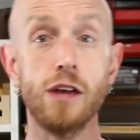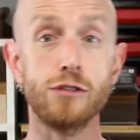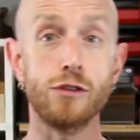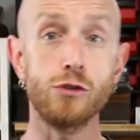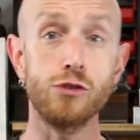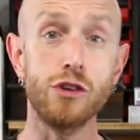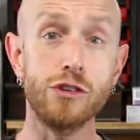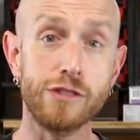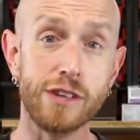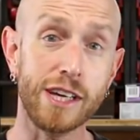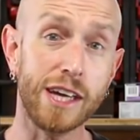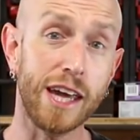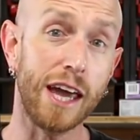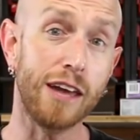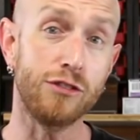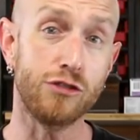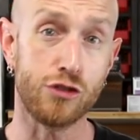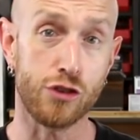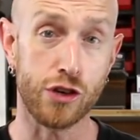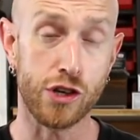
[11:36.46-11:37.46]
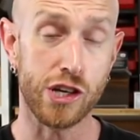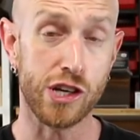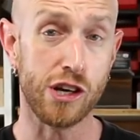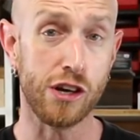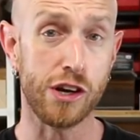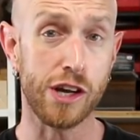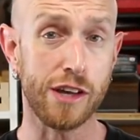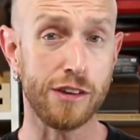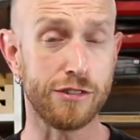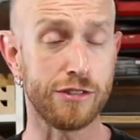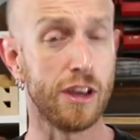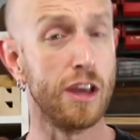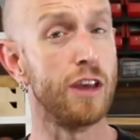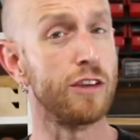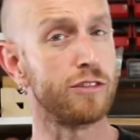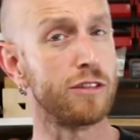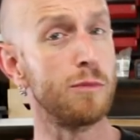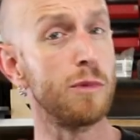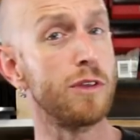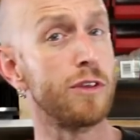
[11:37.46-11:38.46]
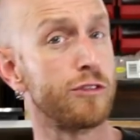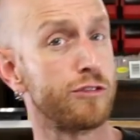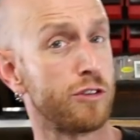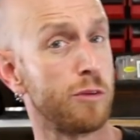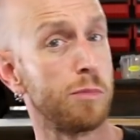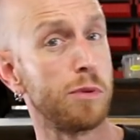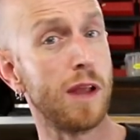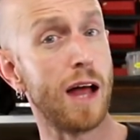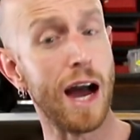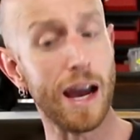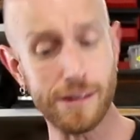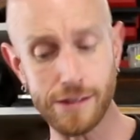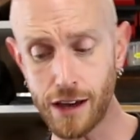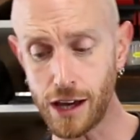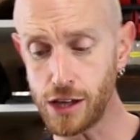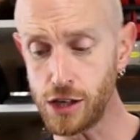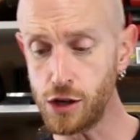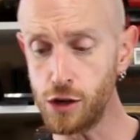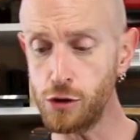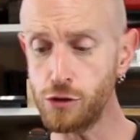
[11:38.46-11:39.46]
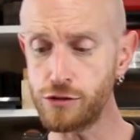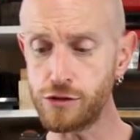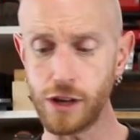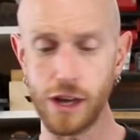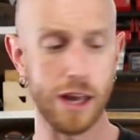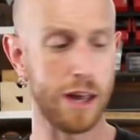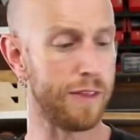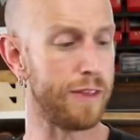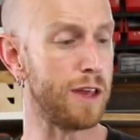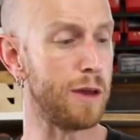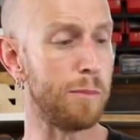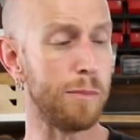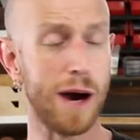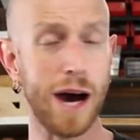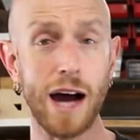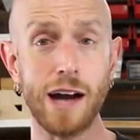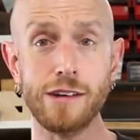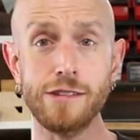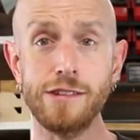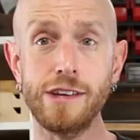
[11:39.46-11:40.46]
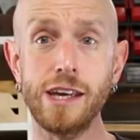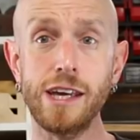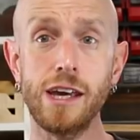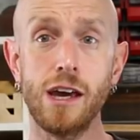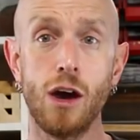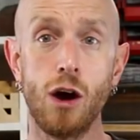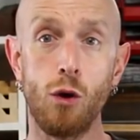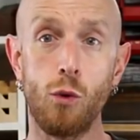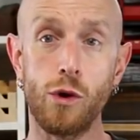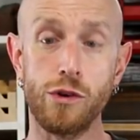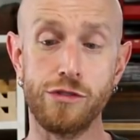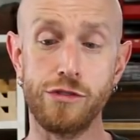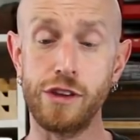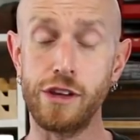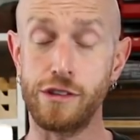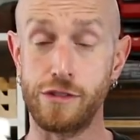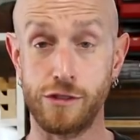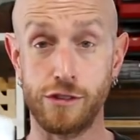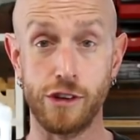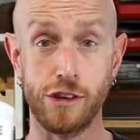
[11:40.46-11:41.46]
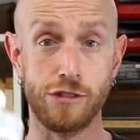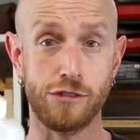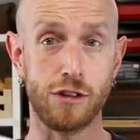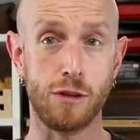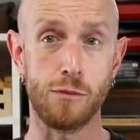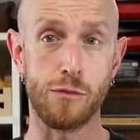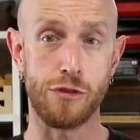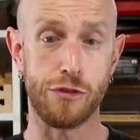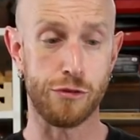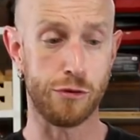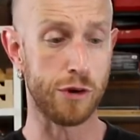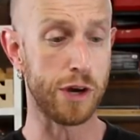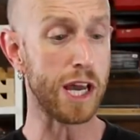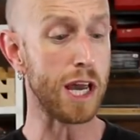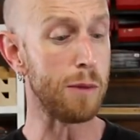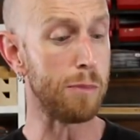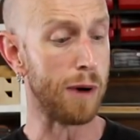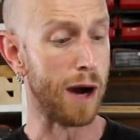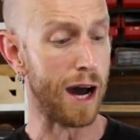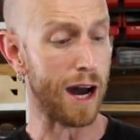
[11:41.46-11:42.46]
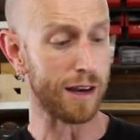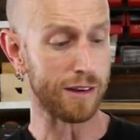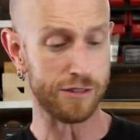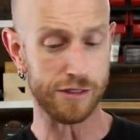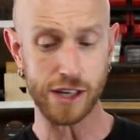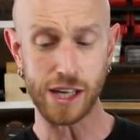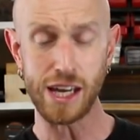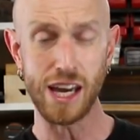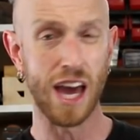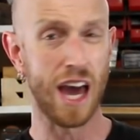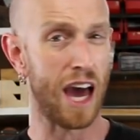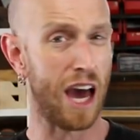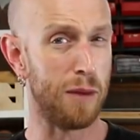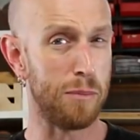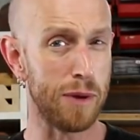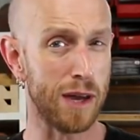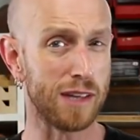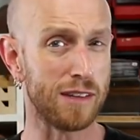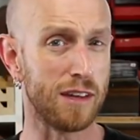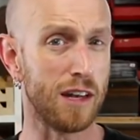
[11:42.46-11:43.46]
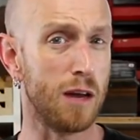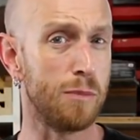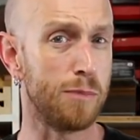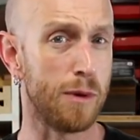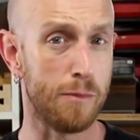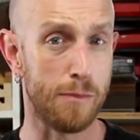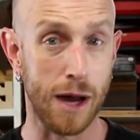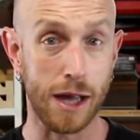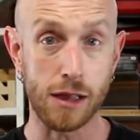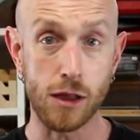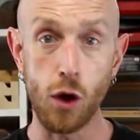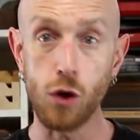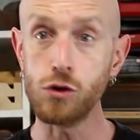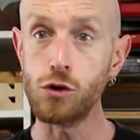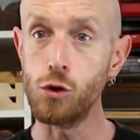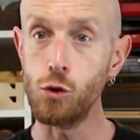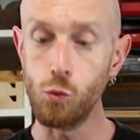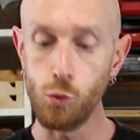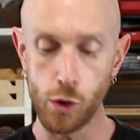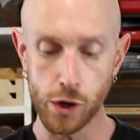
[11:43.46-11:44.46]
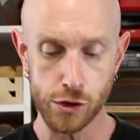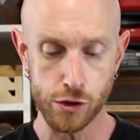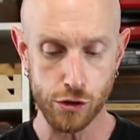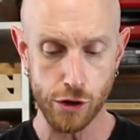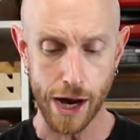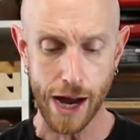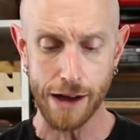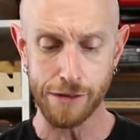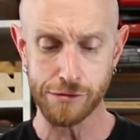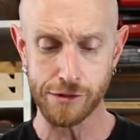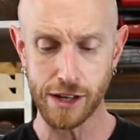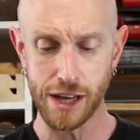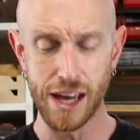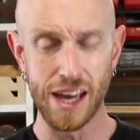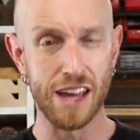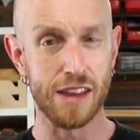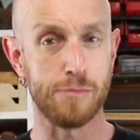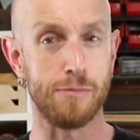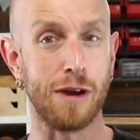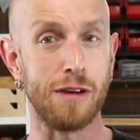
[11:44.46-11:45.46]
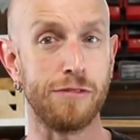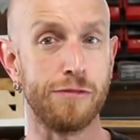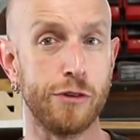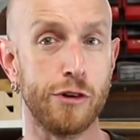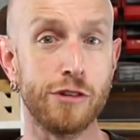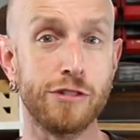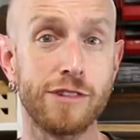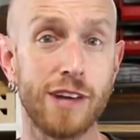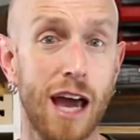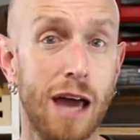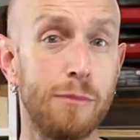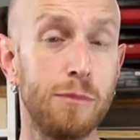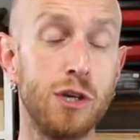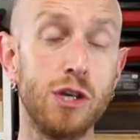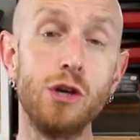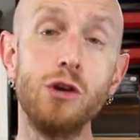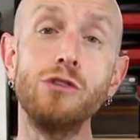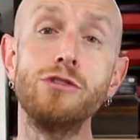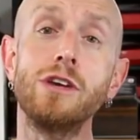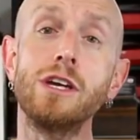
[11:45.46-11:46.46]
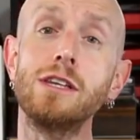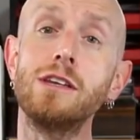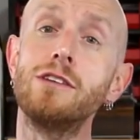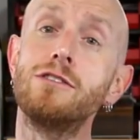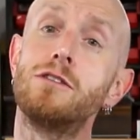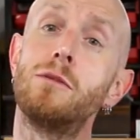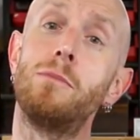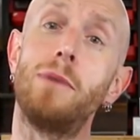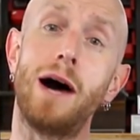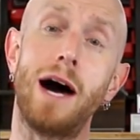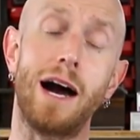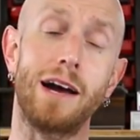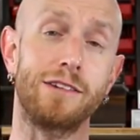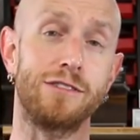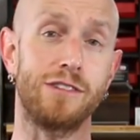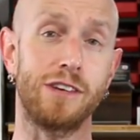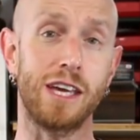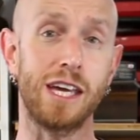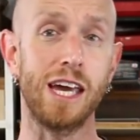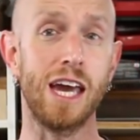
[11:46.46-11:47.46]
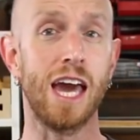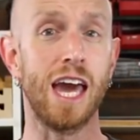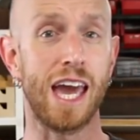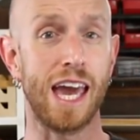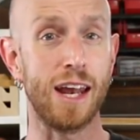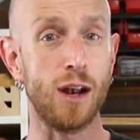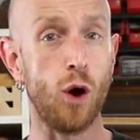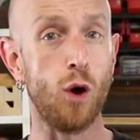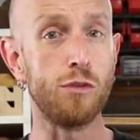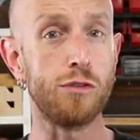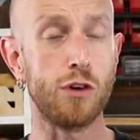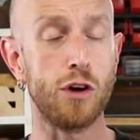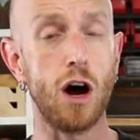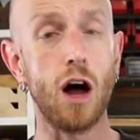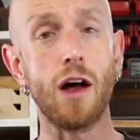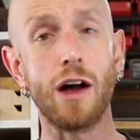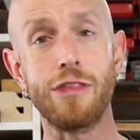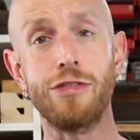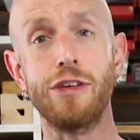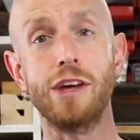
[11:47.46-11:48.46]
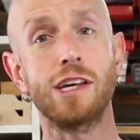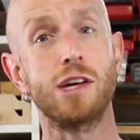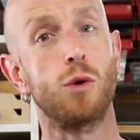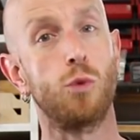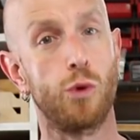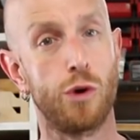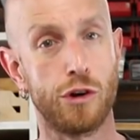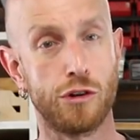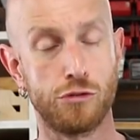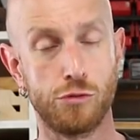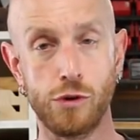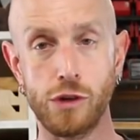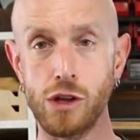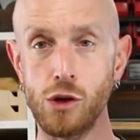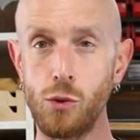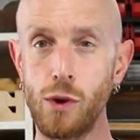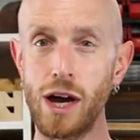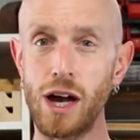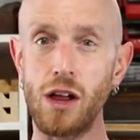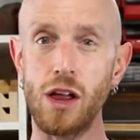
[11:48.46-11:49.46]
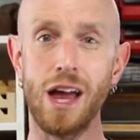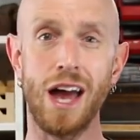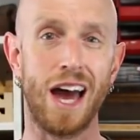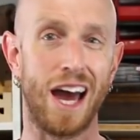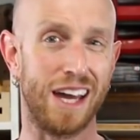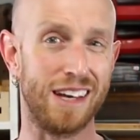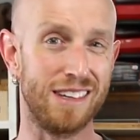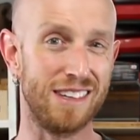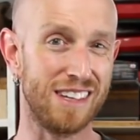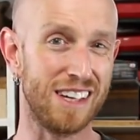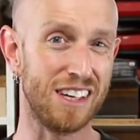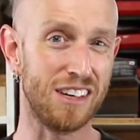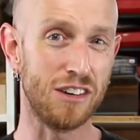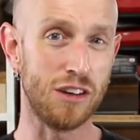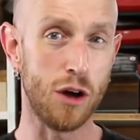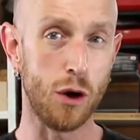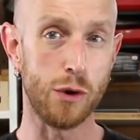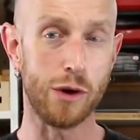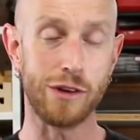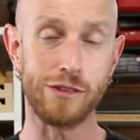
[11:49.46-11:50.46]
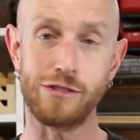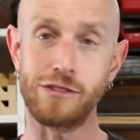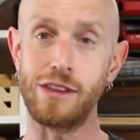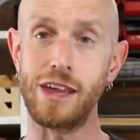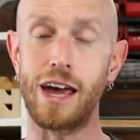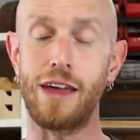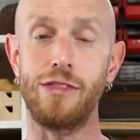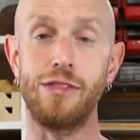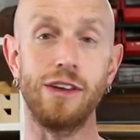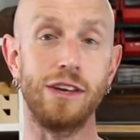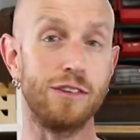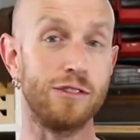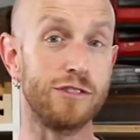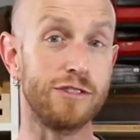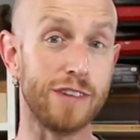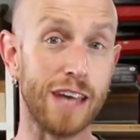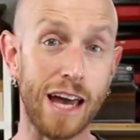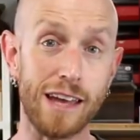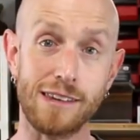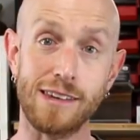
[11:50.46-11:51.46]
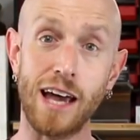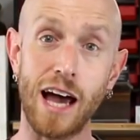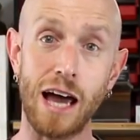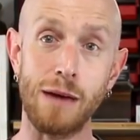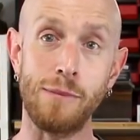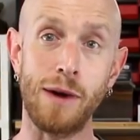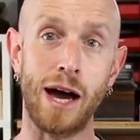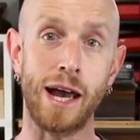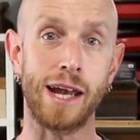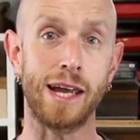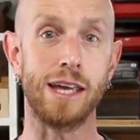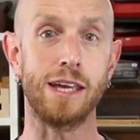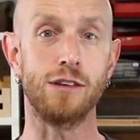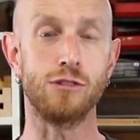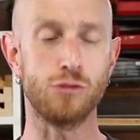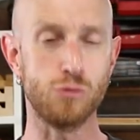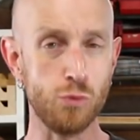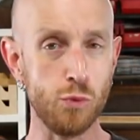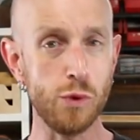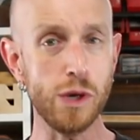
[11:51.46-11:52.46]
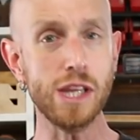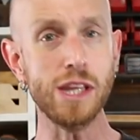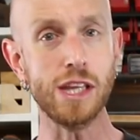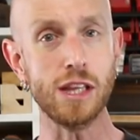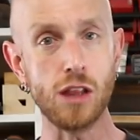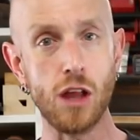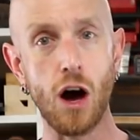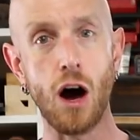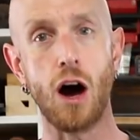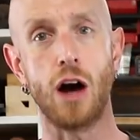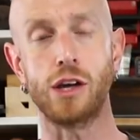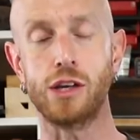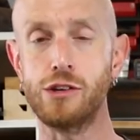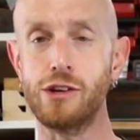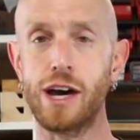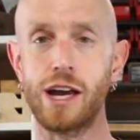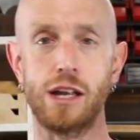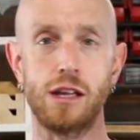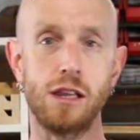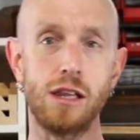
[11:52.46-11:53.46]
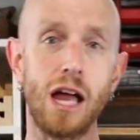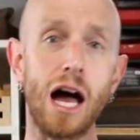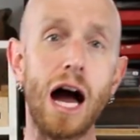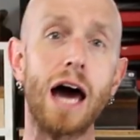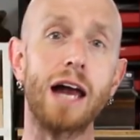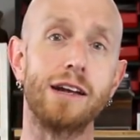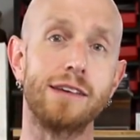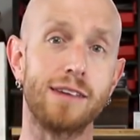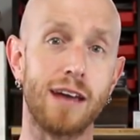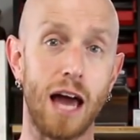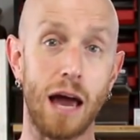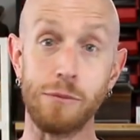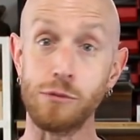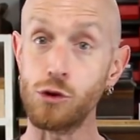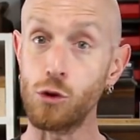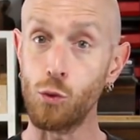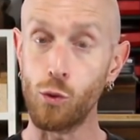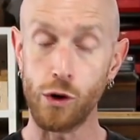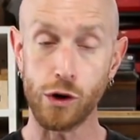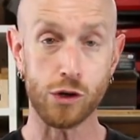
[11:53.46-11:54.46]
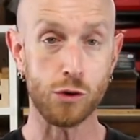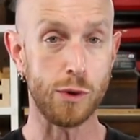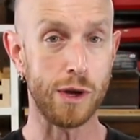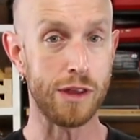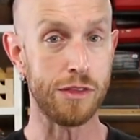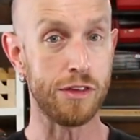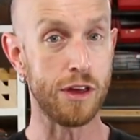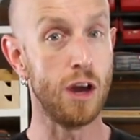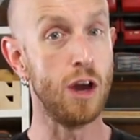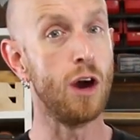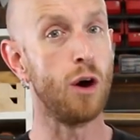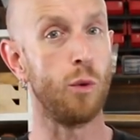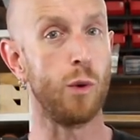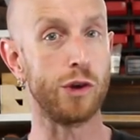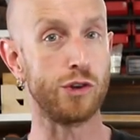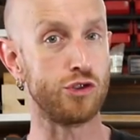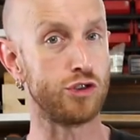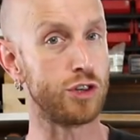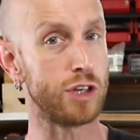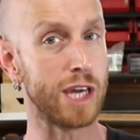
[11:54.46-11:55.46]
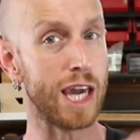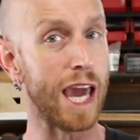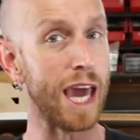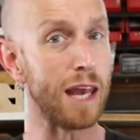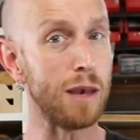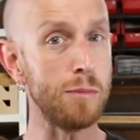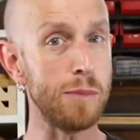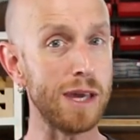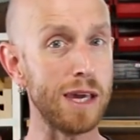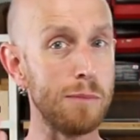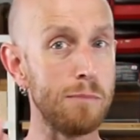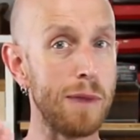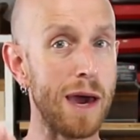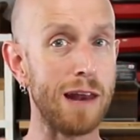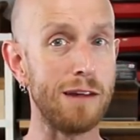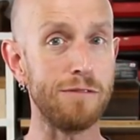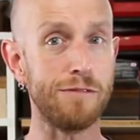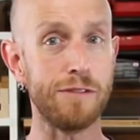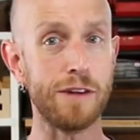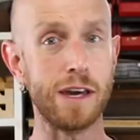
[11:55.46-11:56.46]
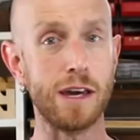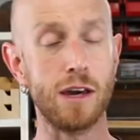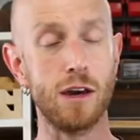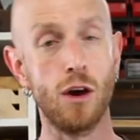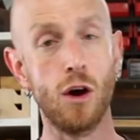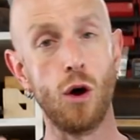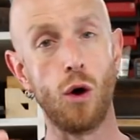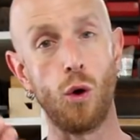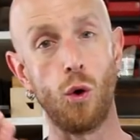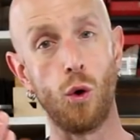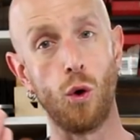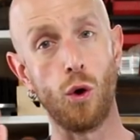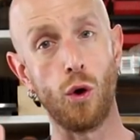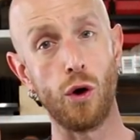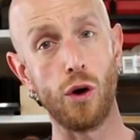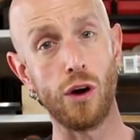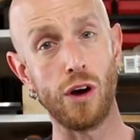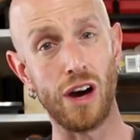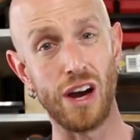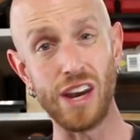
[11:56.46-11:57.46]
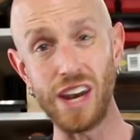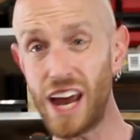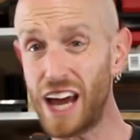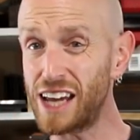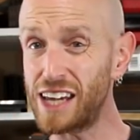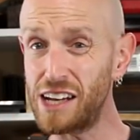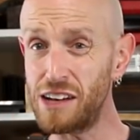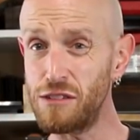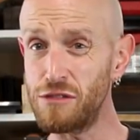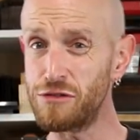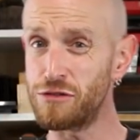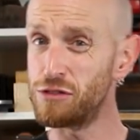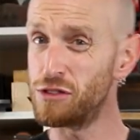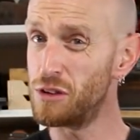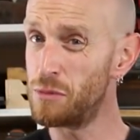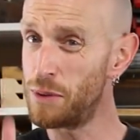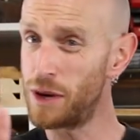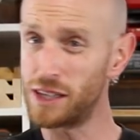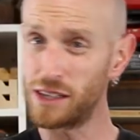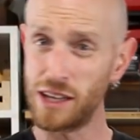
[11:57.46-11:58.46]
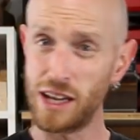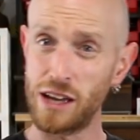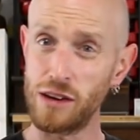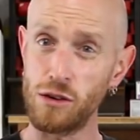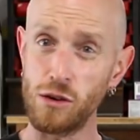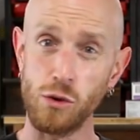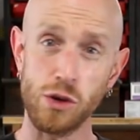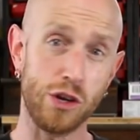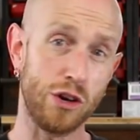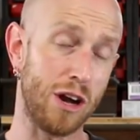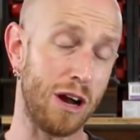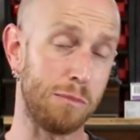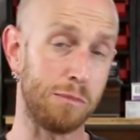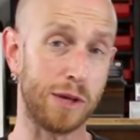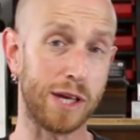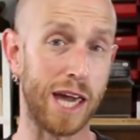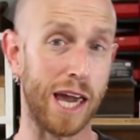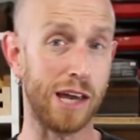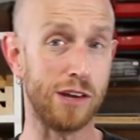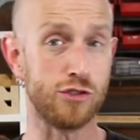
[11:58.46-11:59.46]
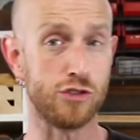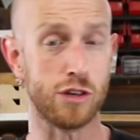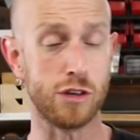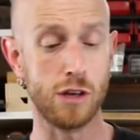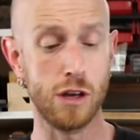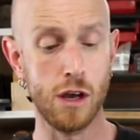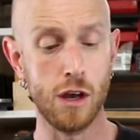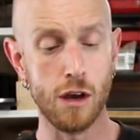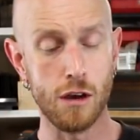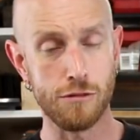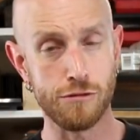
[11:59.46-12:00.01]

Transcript: So just in case you're curious, some of the supplies I used, the epoxy was this System 3 epoxy. I picked it up at my local Woodcraft. My first time using this epoxy, and overall I think it works really well. I did notice that the set time on it is really long. You've got a lot of time to work with, which can be a benefit, or a negative, depending on your application.